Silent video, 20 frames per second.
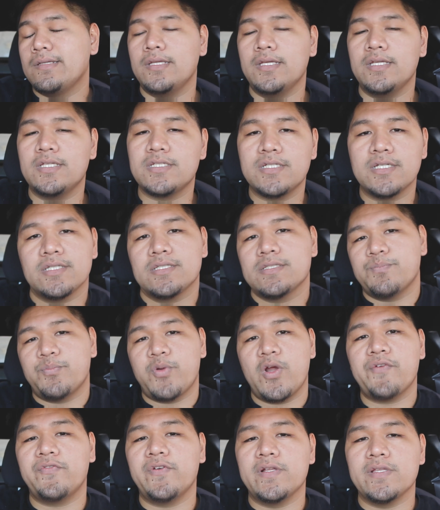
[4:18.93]
It's just
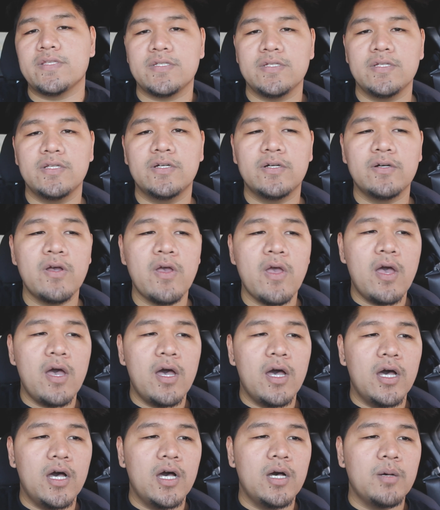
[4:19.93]
preference,
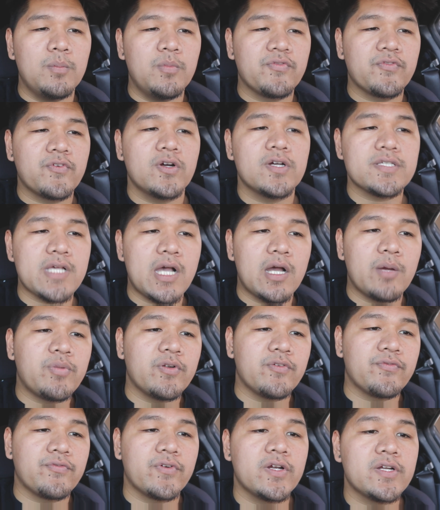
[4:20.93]
Of course, I
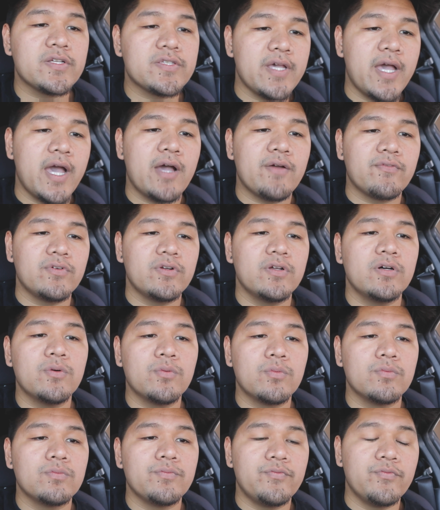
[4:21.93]
prefer to have
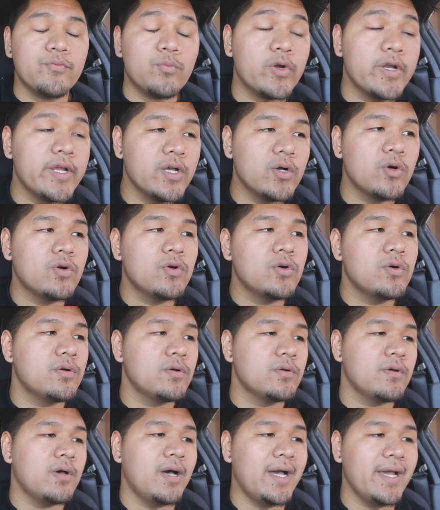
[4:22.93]
real
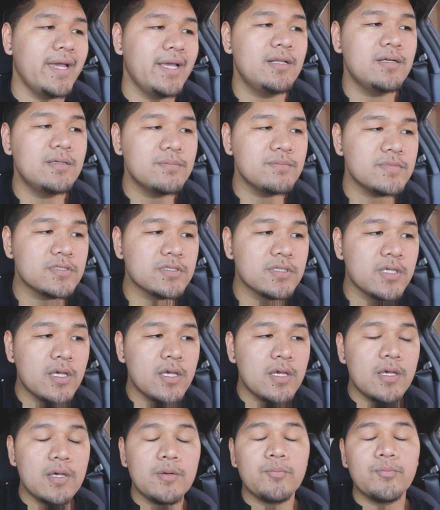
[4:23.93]
items,
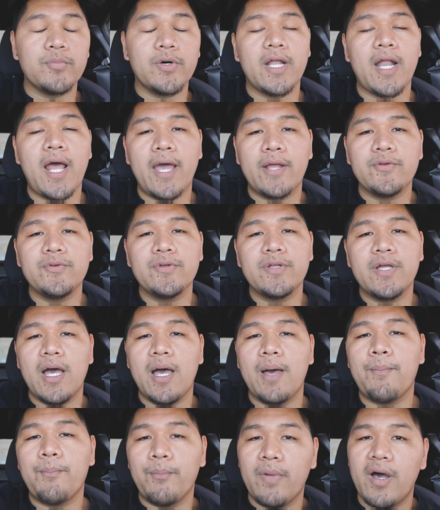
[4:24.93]
but I do
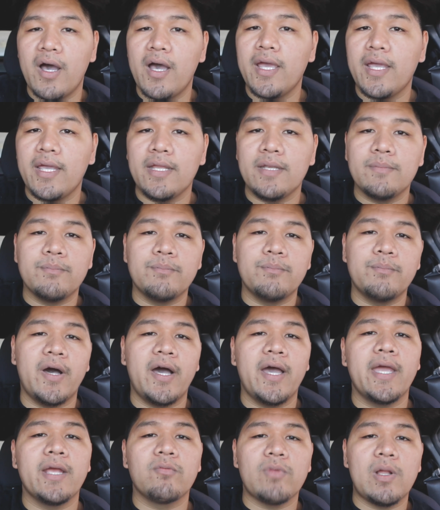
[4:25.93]
not mind
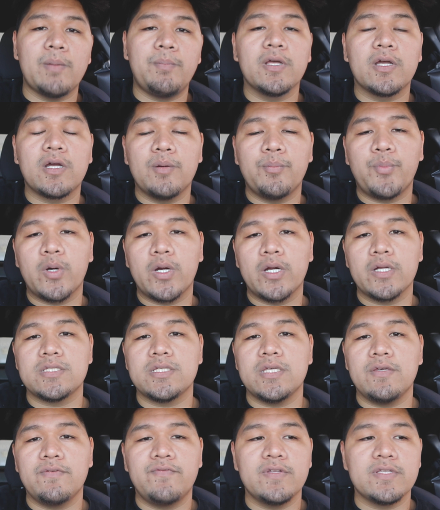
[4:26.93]
buying replica
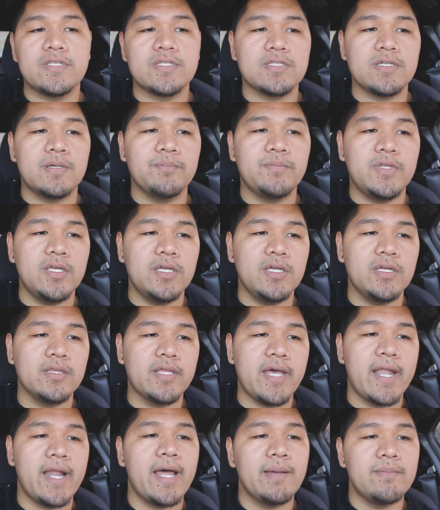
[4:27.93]
parts if it's
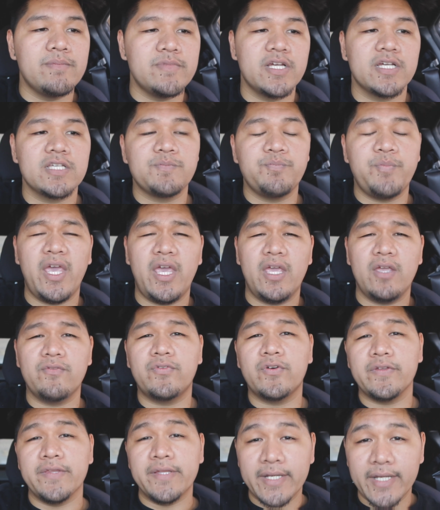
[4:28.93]
something that I'm just paying
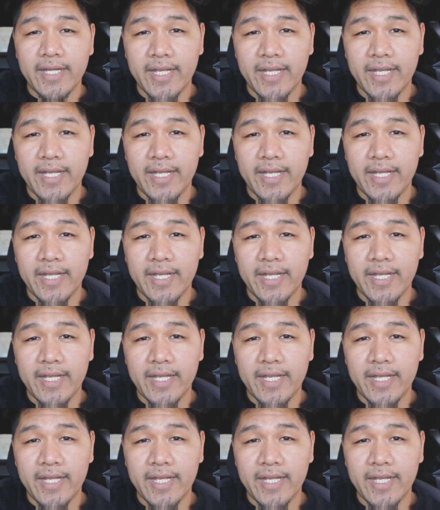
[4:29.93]
for the